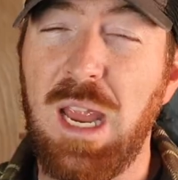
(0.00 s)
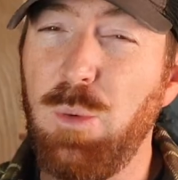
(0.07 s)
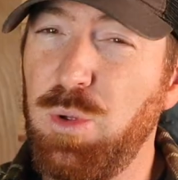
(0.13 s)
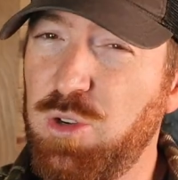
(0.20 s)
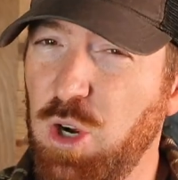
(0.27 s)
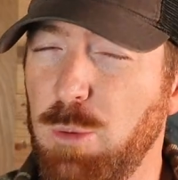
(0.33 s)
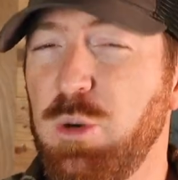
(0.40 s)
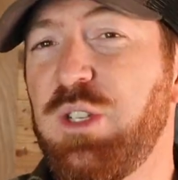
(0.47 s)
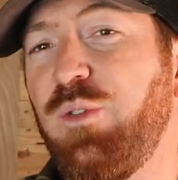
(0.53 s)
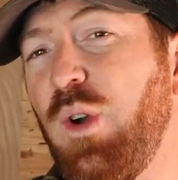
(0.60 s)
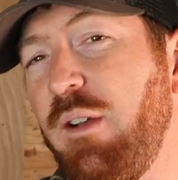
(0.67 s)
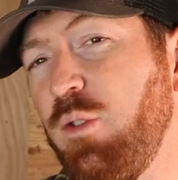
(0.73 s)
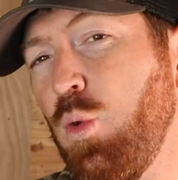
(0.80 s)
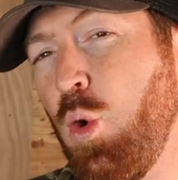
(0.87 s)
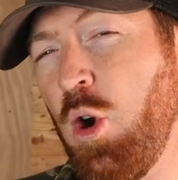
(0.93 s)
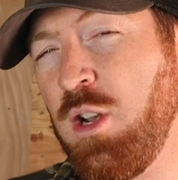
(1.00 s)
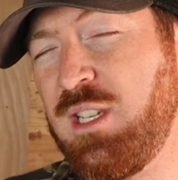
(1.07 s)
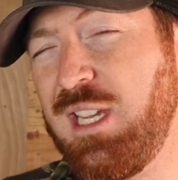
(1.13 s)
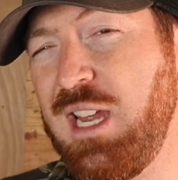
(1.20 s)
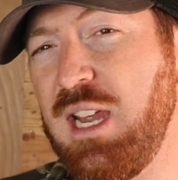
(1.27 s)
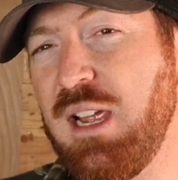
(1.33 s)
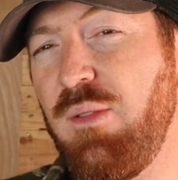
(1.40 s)
And with Gerber's Forever
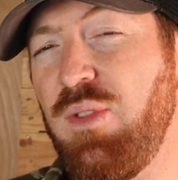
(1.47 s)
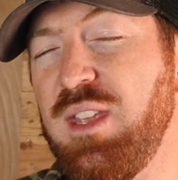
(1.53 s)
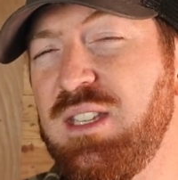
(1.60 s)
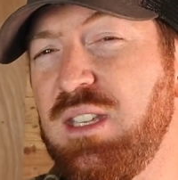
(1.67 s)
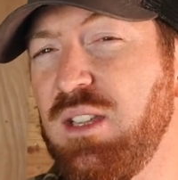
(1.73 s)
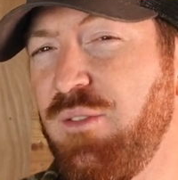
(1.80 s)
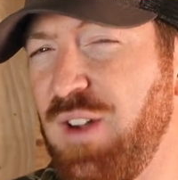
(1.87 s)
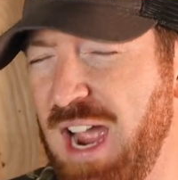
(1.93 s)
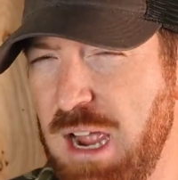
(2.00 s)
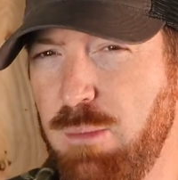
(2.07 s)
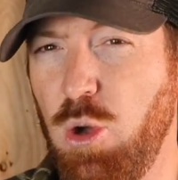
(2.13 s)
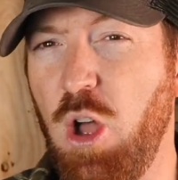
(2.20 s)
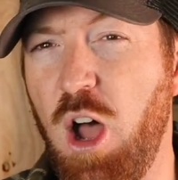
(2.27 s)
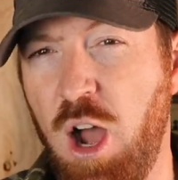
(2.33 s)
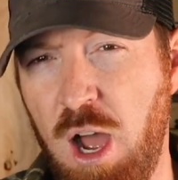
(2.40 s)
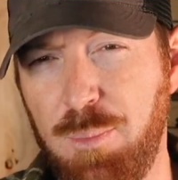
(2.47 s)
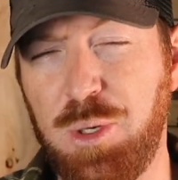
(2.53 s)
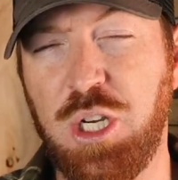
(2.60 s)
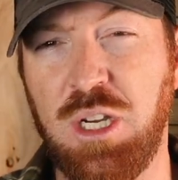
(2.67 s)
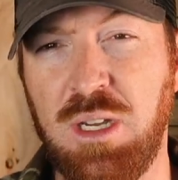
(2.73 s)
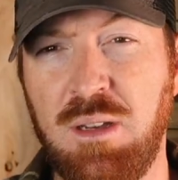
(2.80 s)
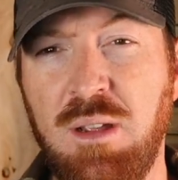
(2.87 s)
warranty, this is a viable
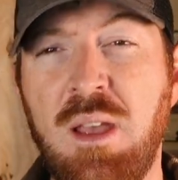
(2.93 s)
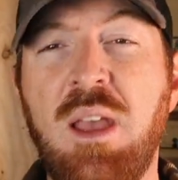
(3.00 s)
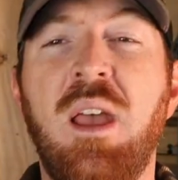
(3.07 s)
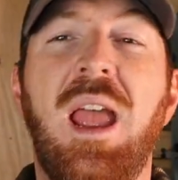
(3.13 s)
option